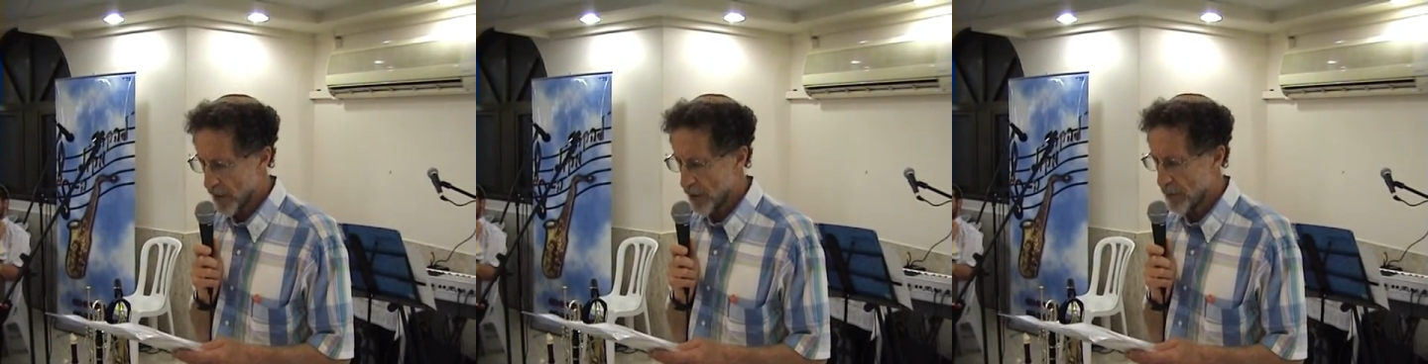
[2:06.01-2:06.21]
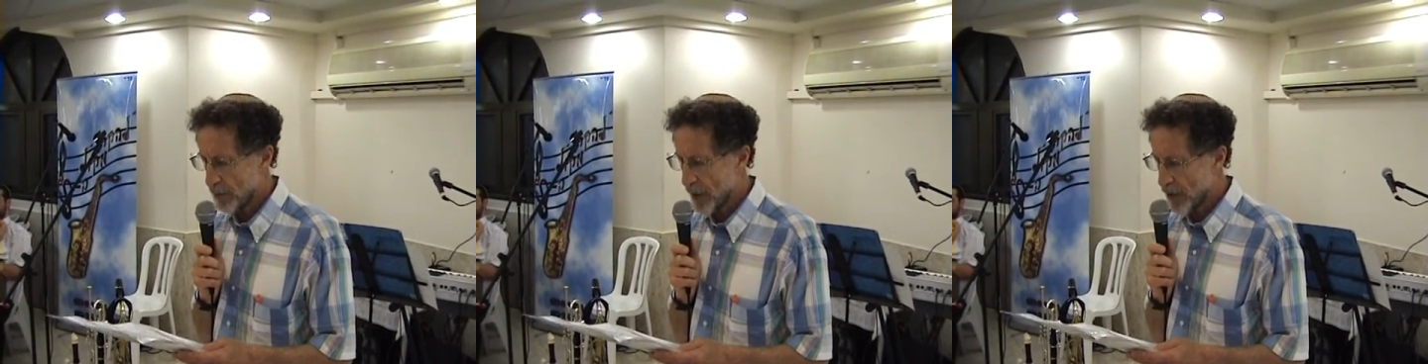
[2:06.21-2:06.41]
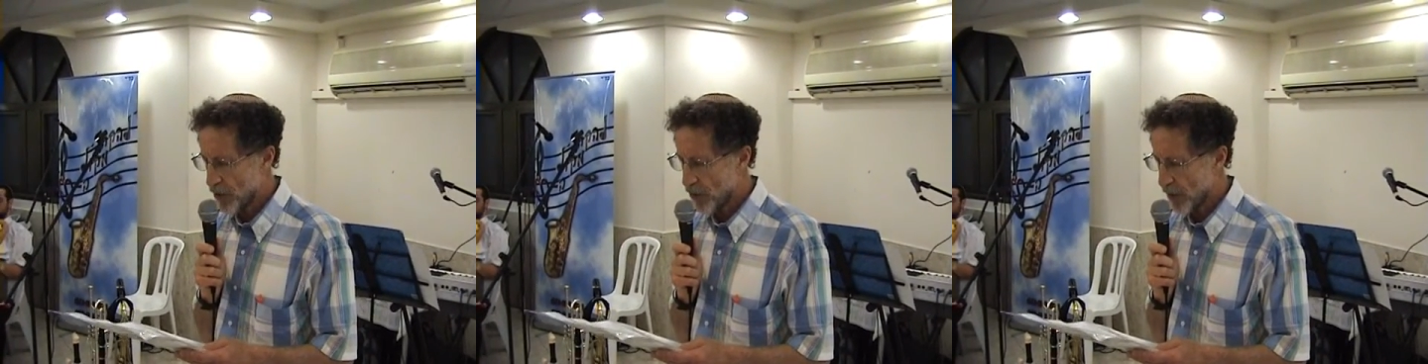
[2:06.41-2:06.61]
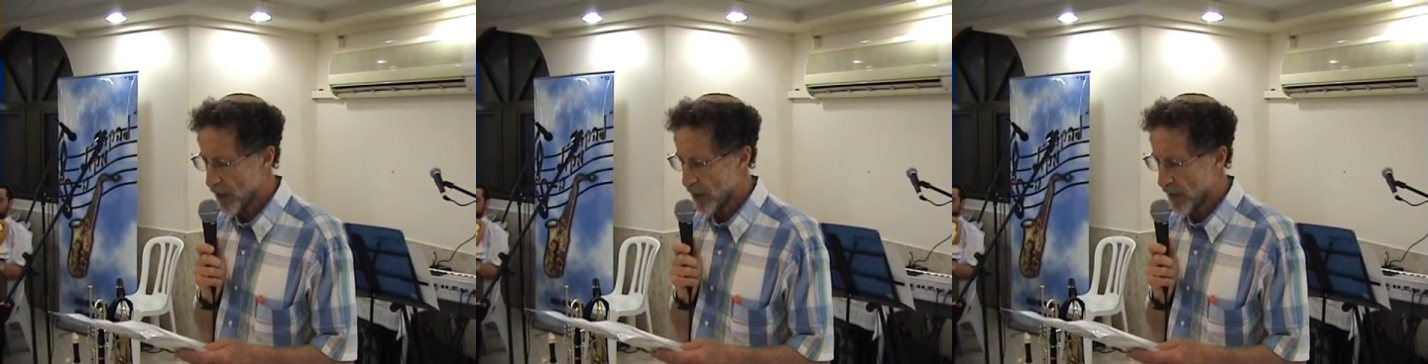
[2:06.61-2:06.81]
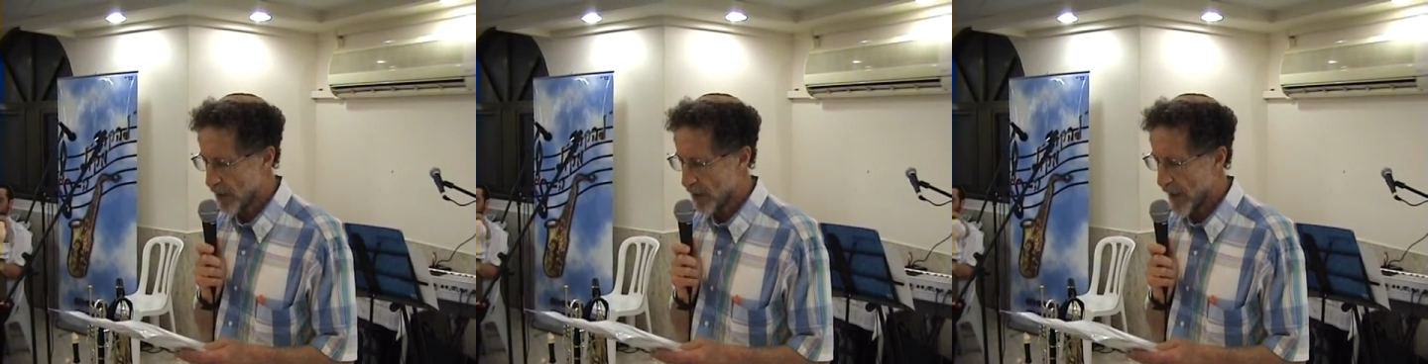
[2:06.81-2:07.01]
especially
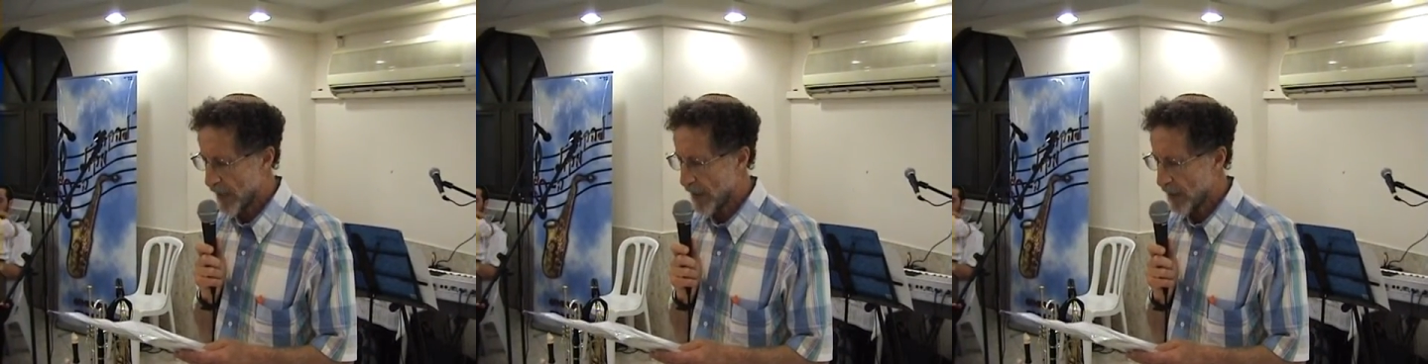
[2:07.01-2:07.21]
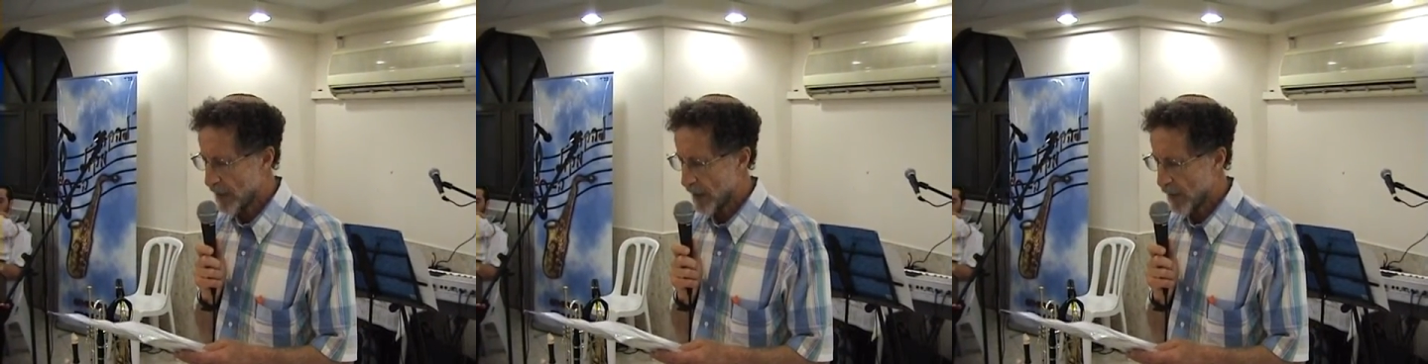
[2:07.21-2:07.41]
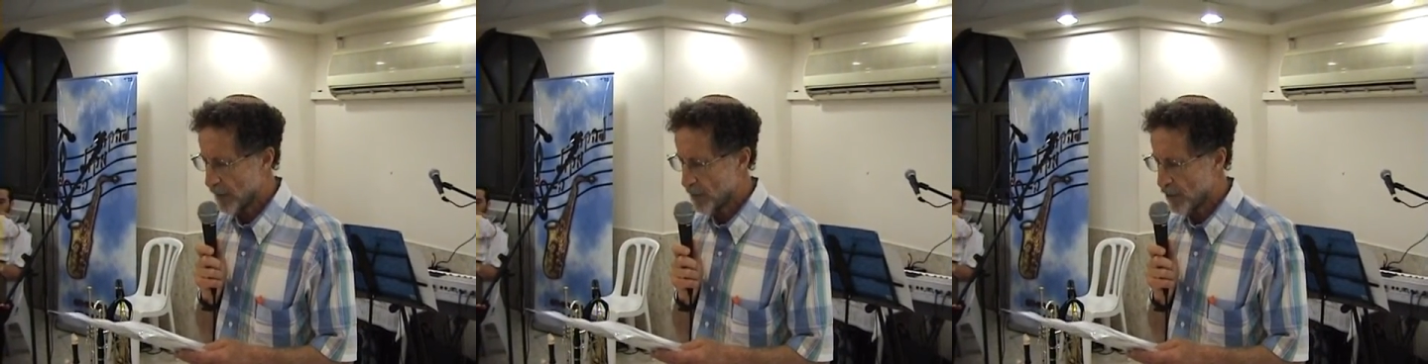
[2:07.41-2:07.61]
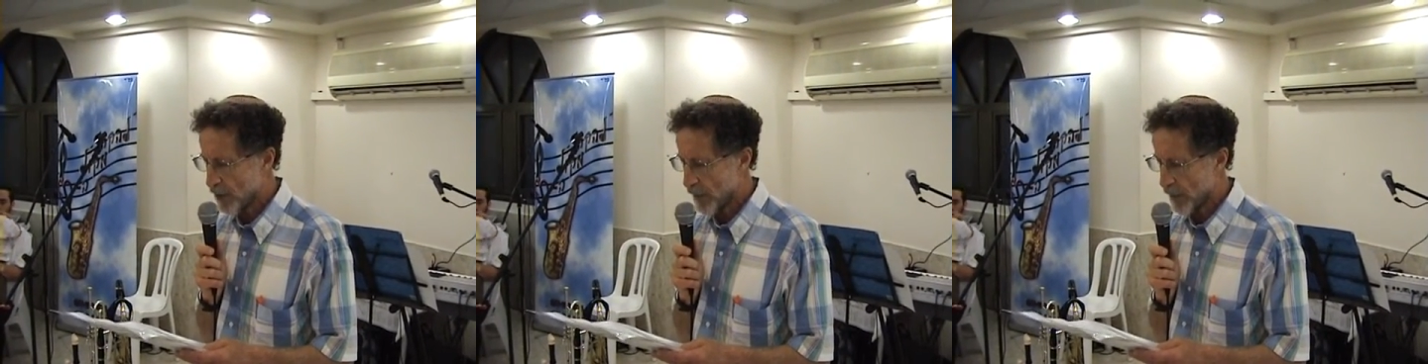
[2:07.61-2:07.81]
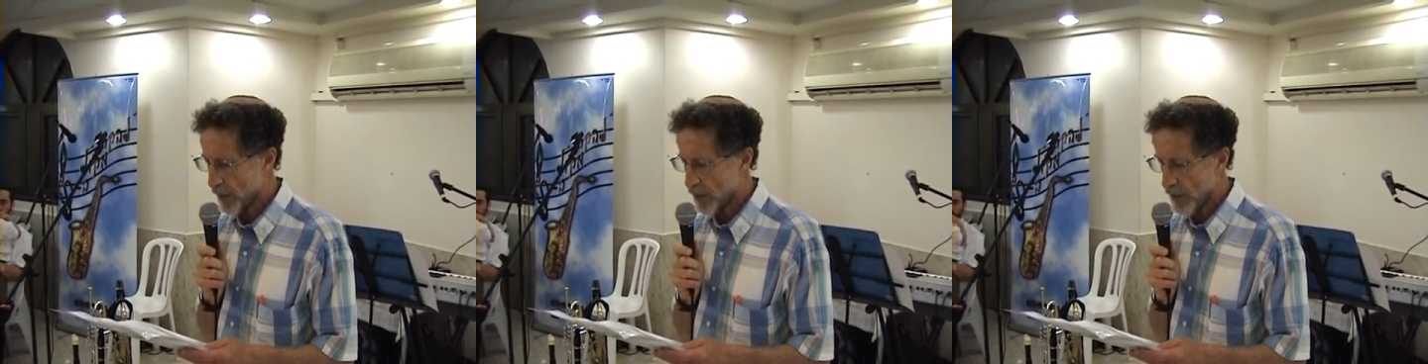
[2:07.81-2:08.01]
in the innate
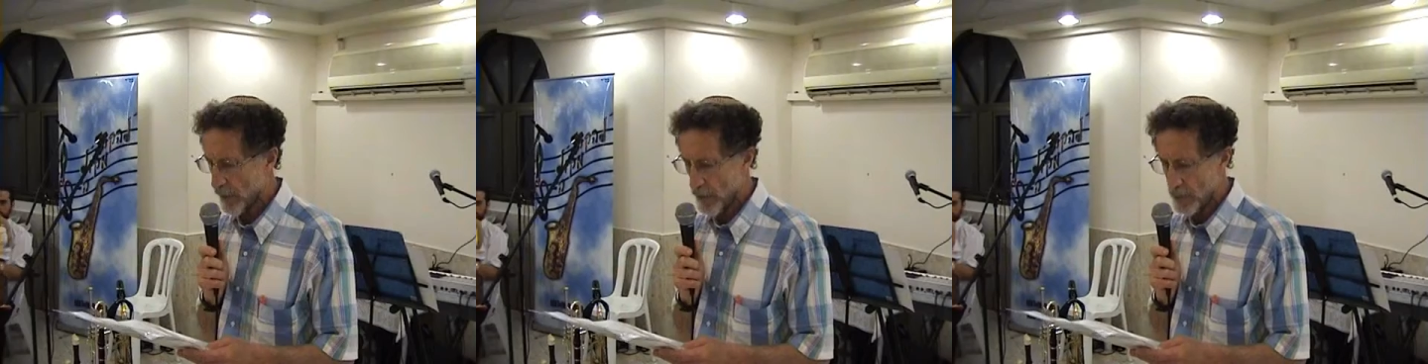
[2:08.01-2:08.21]
observance of